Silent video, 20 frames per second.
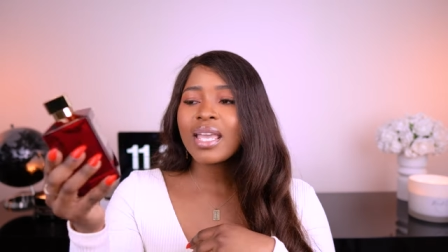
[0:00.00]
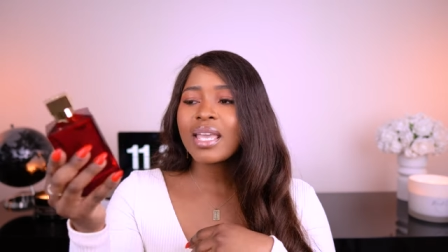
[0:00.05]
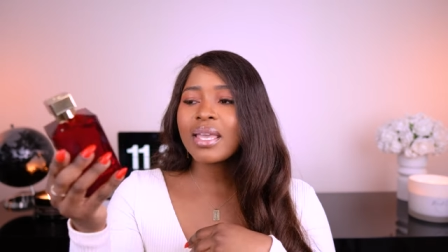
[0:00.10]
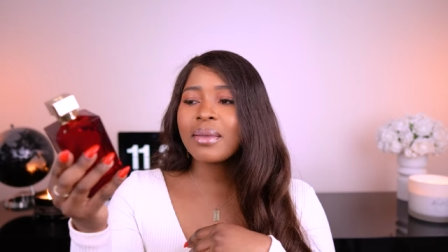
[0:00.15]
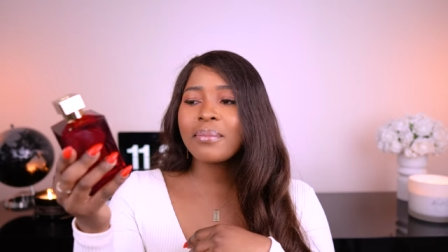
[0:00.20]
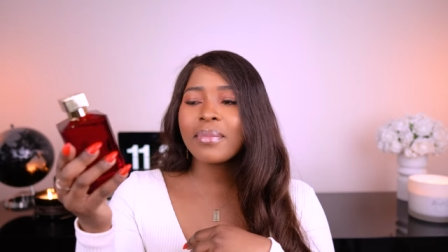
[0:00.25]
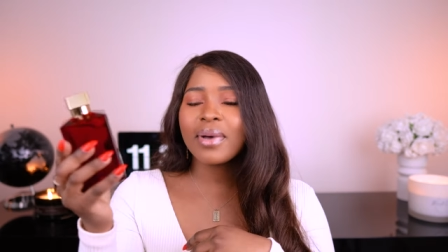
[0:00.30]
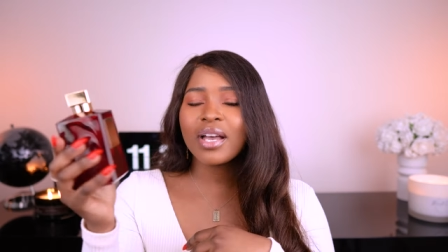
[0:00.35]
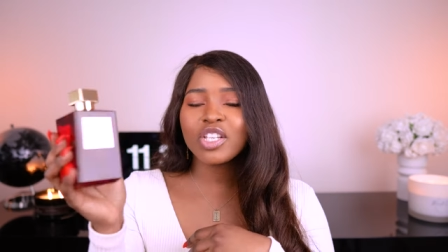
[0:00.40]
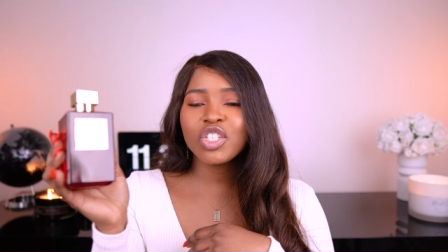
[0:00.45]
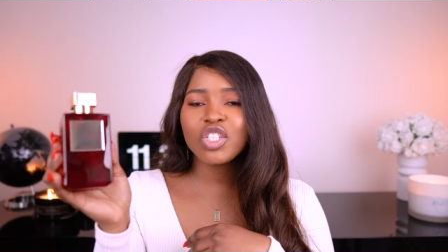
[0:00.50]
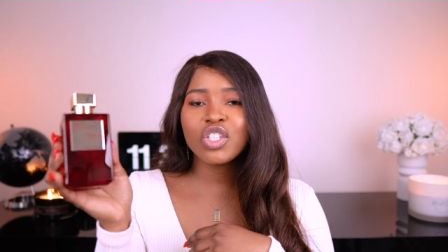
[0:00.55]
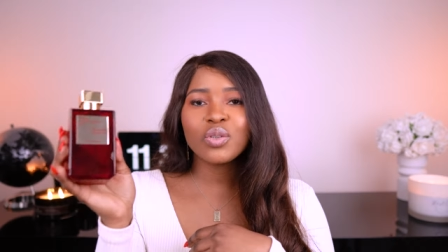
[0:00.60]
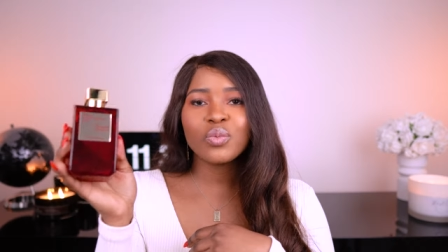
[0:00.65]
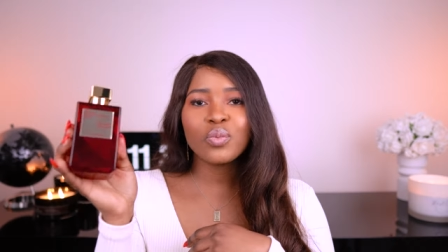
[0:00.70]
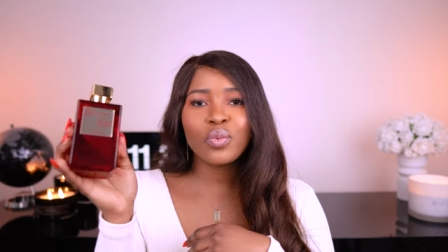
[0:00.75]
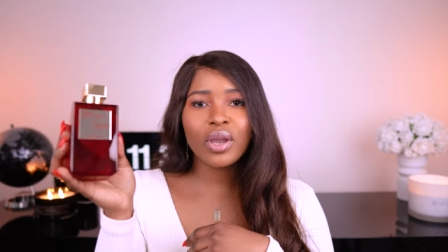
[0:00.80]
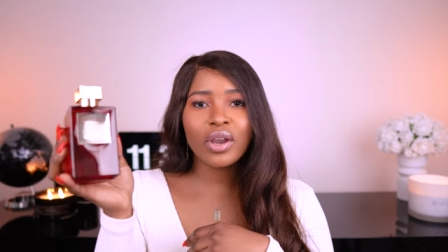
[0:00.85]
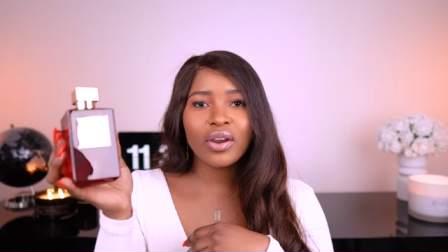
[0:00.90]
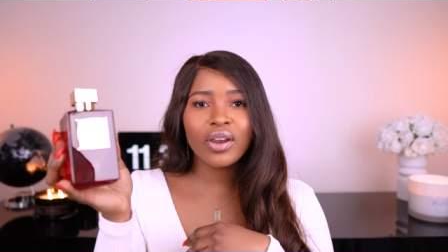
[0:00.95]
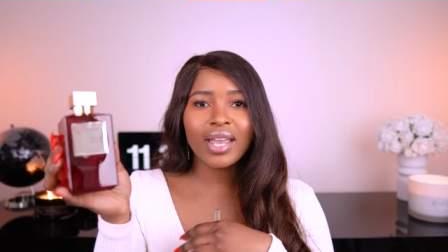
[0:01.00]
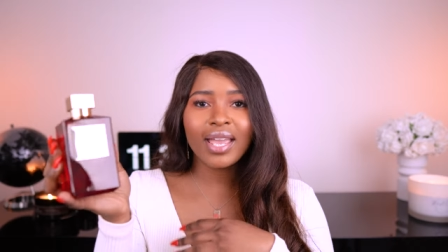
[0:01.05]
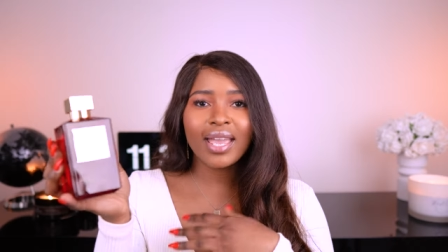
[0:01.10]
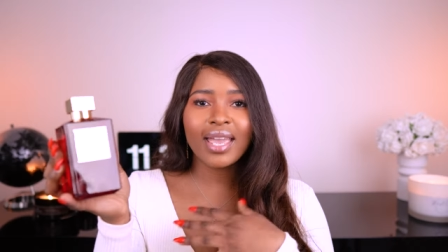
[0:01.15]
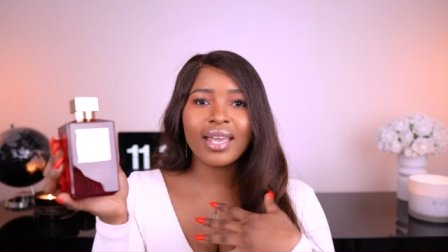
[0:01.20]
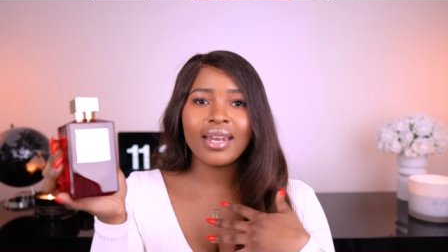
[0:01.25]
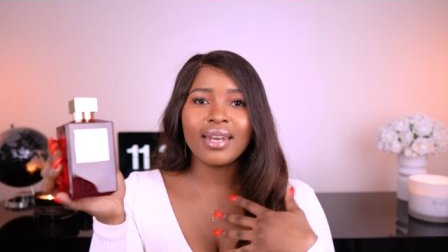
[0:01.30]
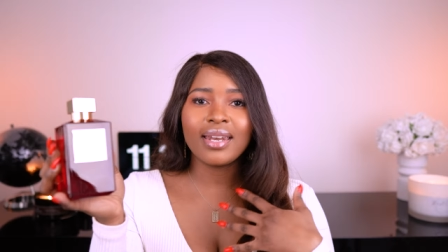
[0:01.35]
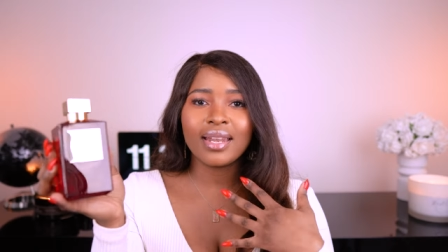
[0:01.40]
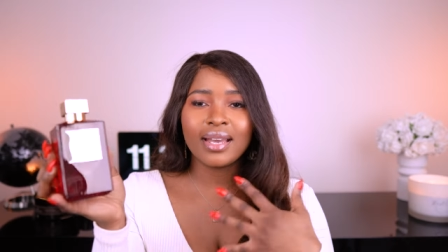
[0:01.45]
Imagine wearing
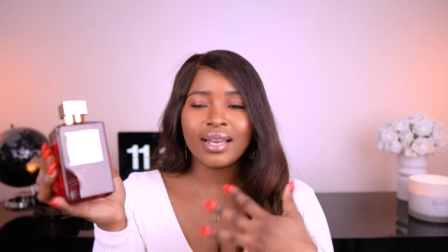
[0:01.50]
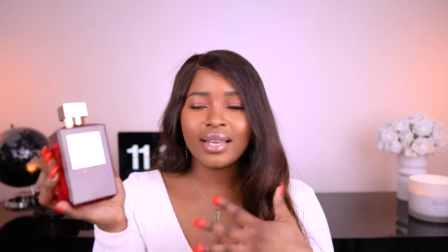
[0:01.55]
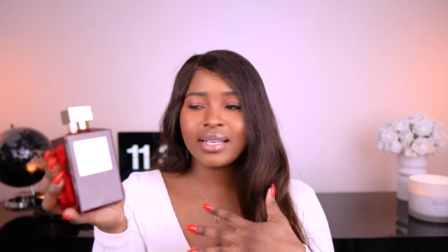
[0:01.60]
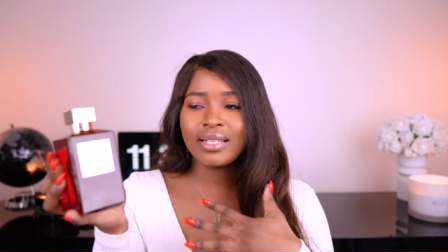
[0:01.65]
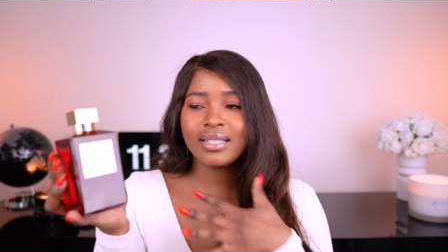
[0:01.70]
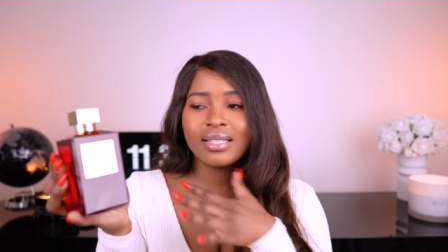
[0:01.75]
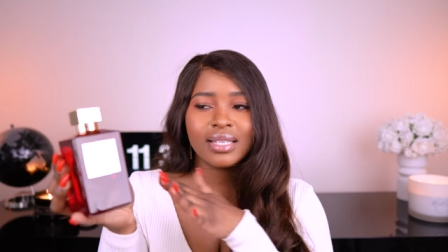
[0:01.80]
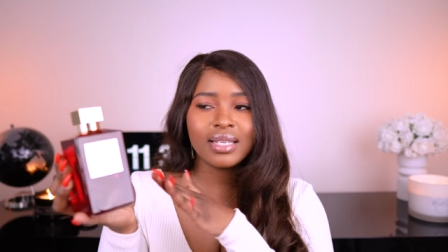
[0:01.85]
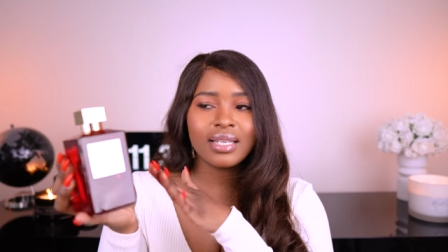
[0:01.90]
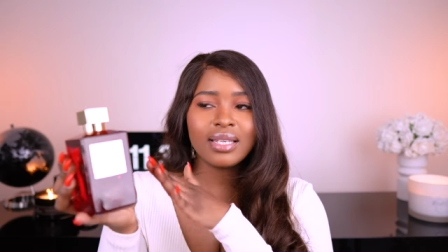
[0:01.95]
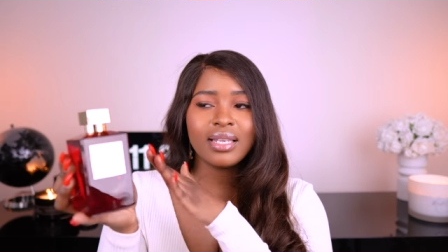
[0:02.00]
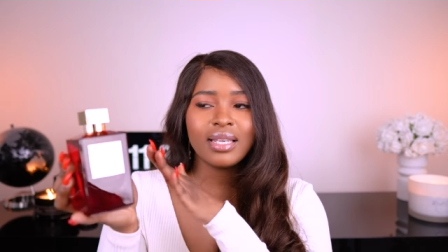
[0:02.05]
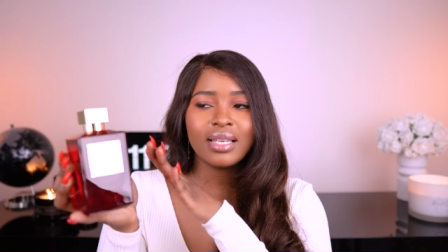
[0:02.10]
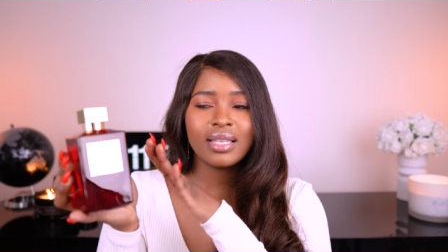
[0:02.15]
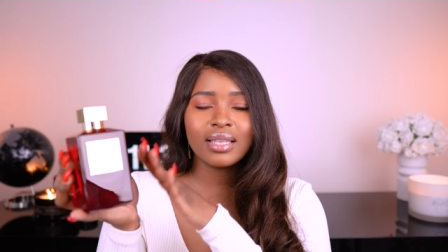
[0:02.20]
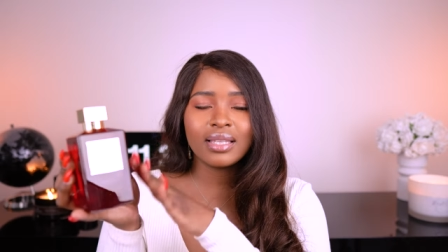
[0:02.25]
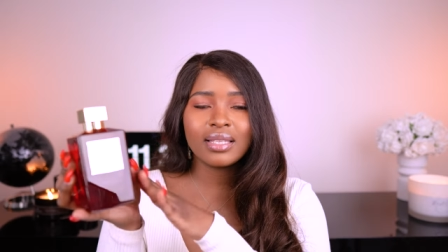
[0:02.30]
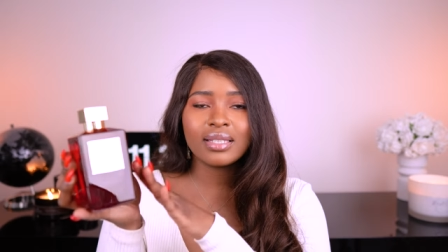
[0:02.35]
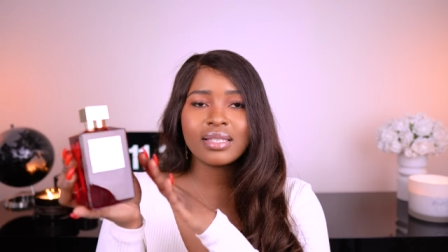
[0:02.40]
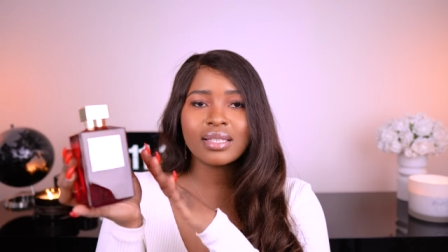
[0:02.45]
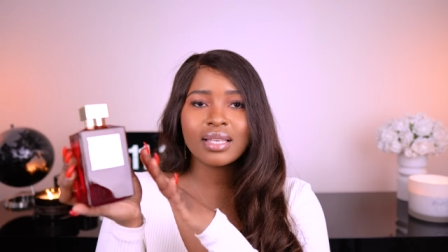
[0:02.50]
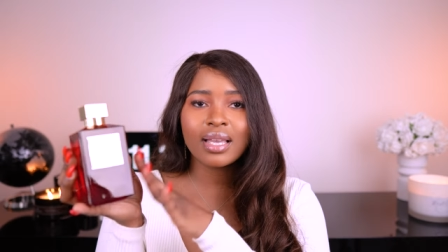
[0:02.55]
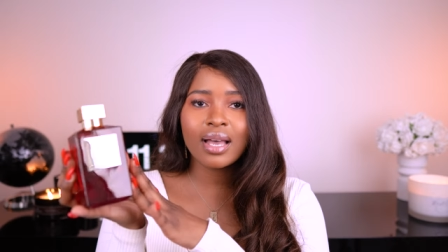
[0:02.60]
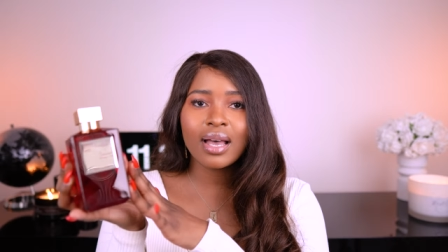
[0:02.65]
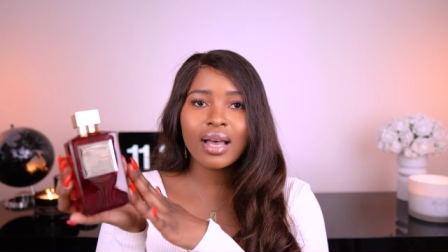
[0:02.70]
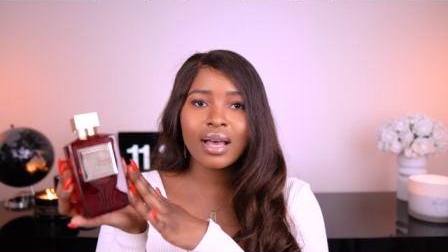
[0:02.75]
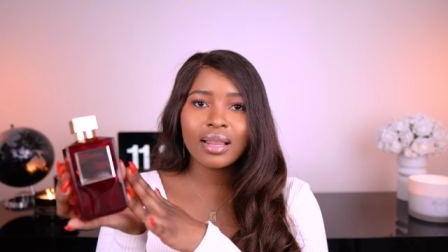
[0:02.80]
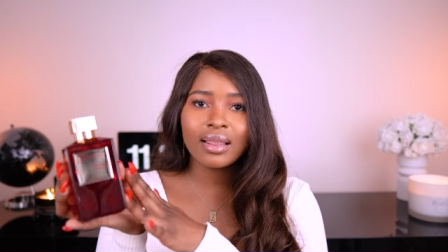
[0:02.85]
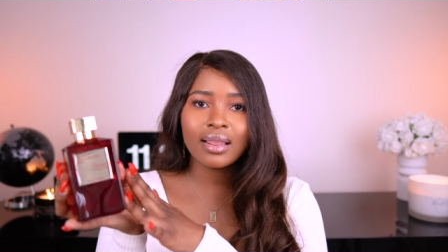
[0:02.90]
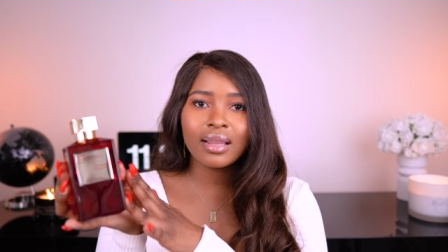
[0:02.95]
a nightie in this
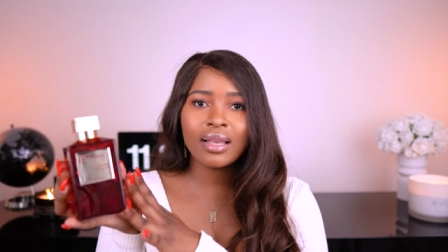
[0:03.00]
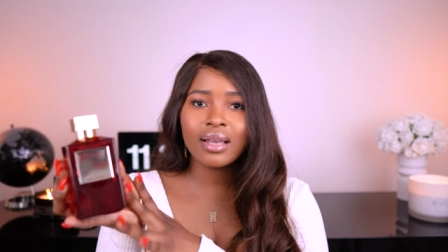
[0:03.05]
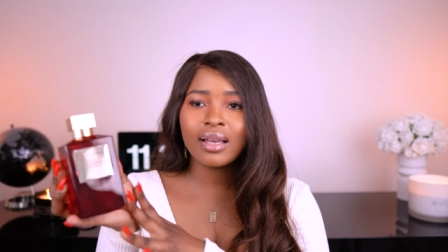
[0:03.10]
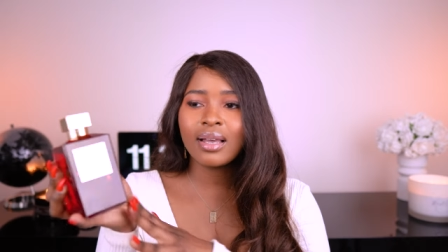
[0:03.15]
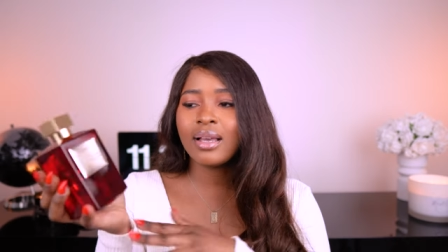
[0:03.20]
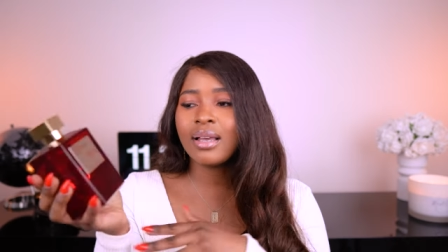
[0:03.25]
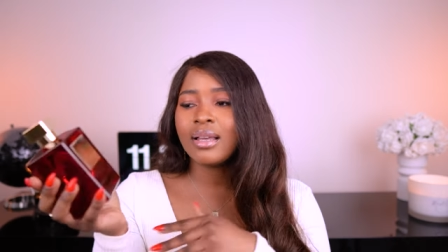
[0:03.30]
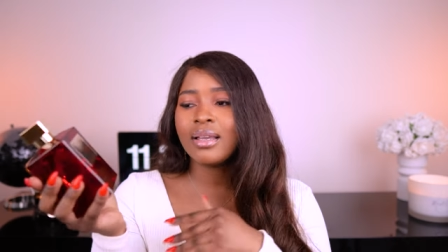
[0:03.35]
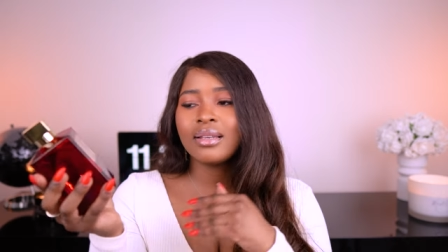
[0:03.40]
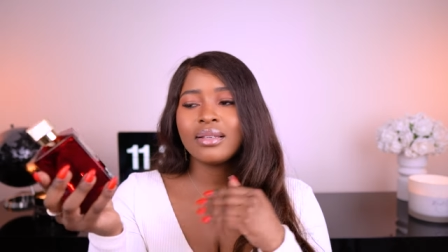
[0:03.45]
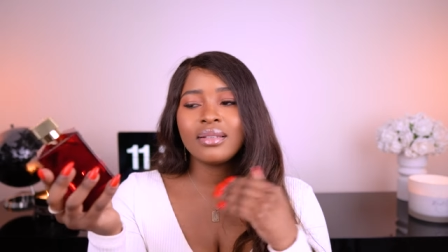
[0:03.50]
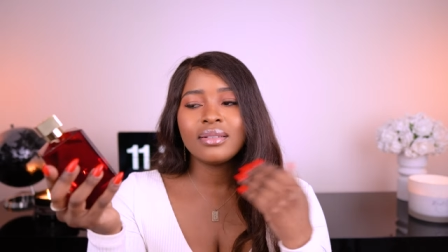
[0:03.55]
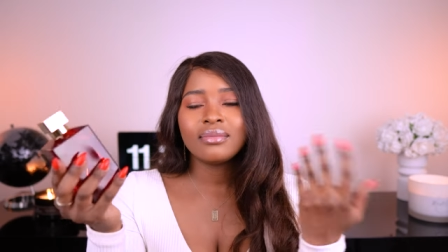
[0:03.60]
color.